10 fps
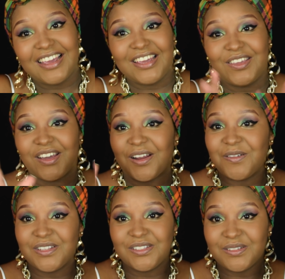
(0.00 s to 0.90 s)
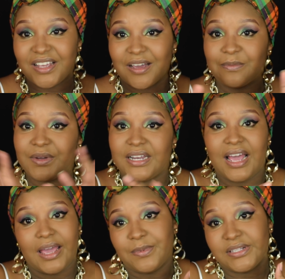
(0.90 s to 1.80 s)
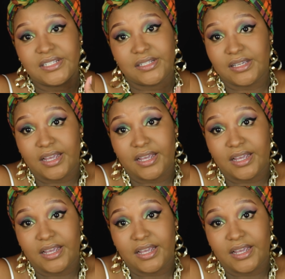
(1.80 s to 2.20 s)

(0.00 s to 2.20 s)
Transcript: you can always do that. But I personally,